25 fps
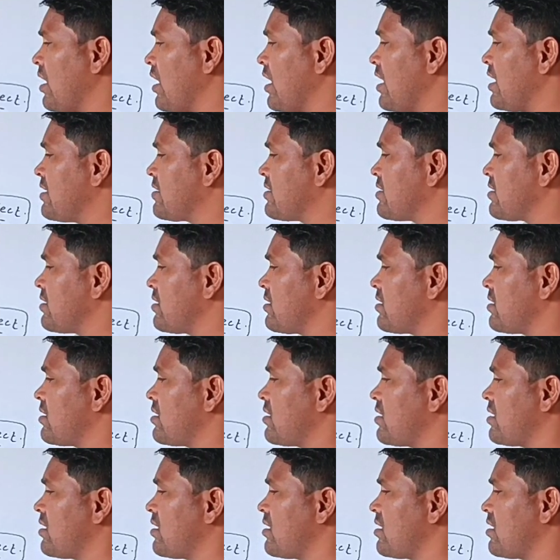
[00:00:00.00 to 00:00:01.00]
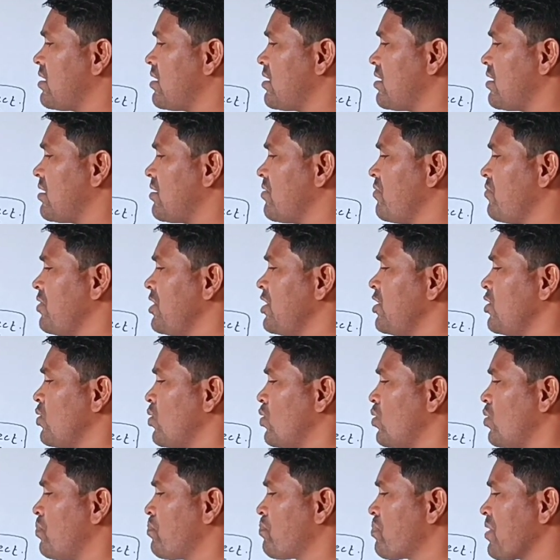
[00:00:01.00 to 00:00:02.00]
As we
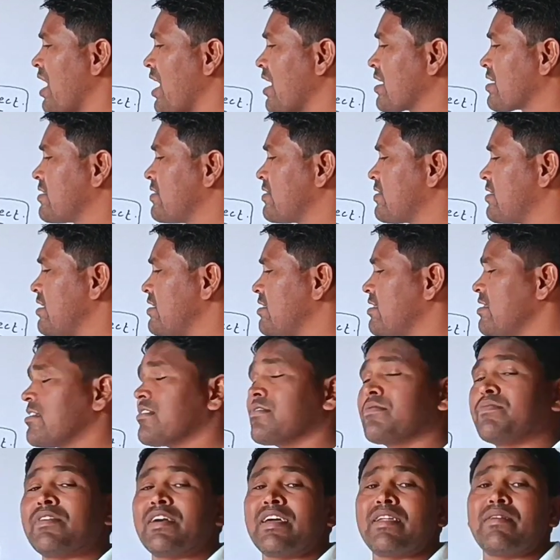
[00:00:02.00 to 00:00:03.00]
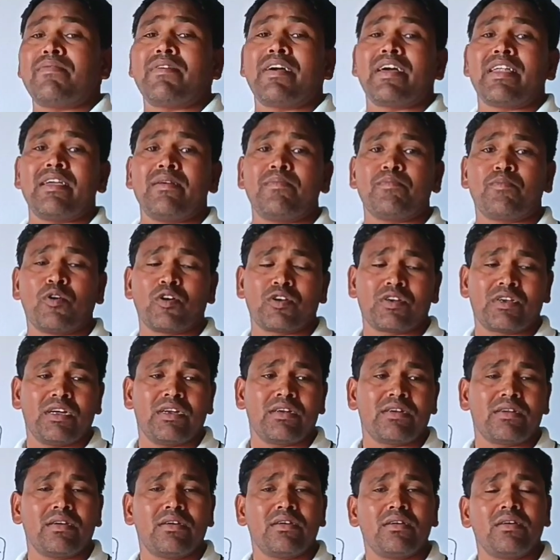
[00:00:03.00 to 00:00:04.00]
know, practices is very
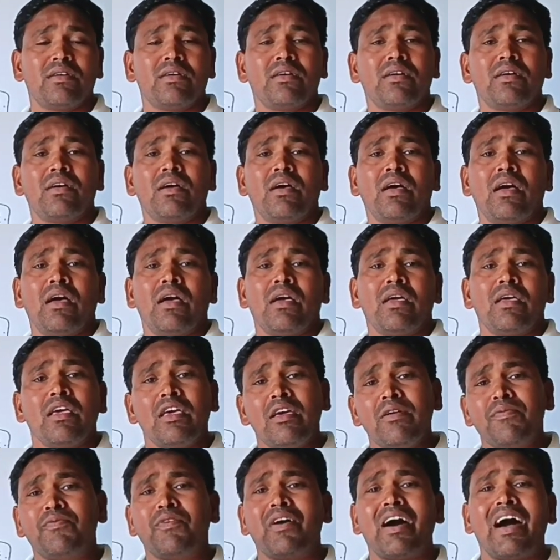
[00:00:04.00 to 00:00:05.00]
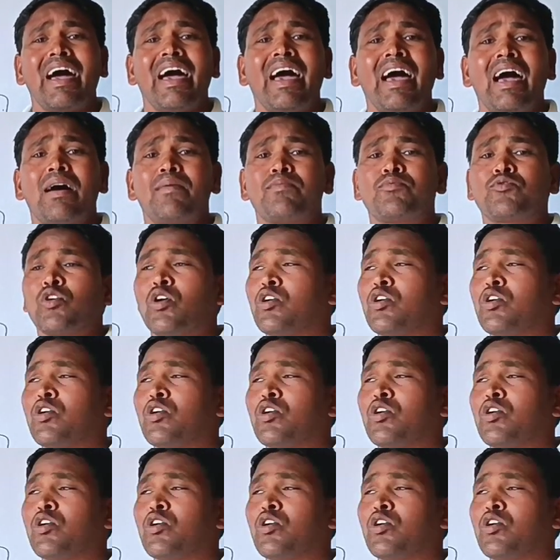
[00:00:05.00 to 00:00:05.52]
important. if I have